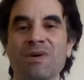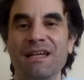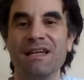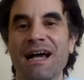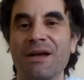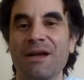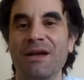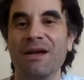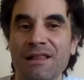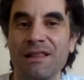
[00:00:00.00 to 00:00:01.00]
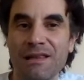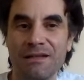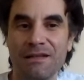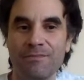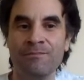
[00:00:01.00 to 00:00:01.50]
But I will
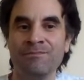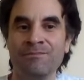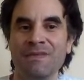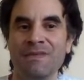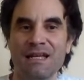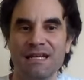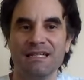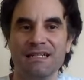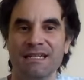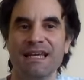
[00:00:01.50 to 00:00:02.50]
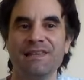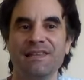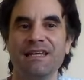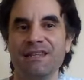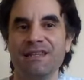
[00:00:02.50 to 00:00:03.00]
get
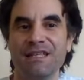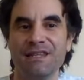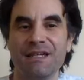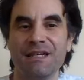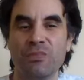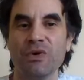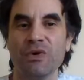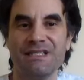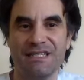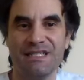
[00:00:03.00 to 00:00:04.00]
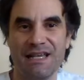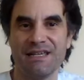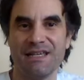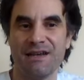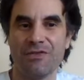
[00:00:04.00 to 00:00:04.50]
the important
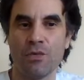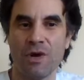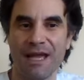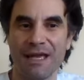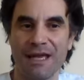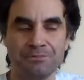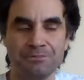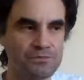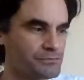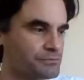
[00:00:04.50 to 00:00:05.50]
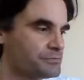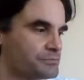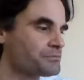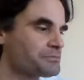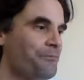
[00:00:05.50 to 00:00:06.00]
details out of the way.
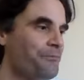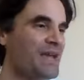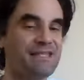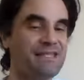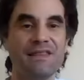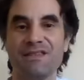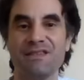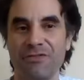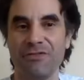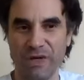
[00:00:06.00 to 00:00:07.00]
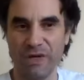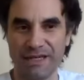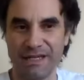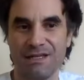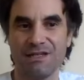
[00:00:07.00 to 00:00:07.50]
I say this every
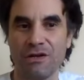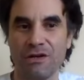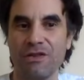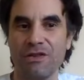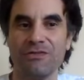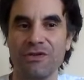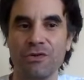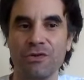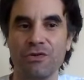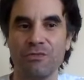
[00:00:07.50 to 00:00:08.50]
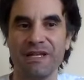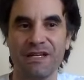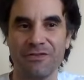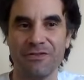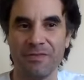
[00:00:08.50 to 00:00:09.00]
week, so those of you who've
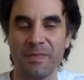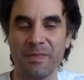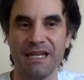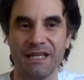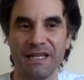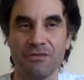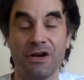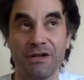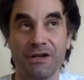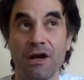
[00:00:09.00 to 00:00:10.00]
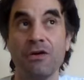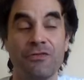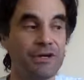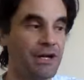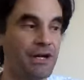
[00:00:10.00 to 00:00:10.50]
been here from the beginning, you've heard it
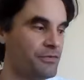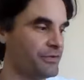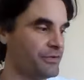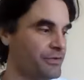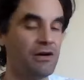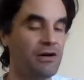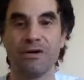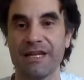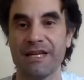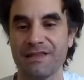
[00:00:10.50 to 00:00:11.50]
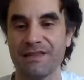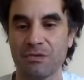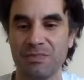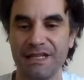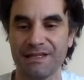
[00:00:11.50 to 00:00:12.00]
over and over and over again, so
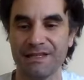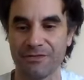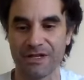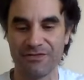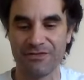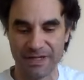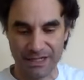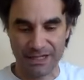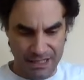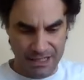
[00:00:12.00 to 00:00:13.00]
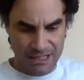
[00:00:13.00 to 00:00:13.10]
please forgive me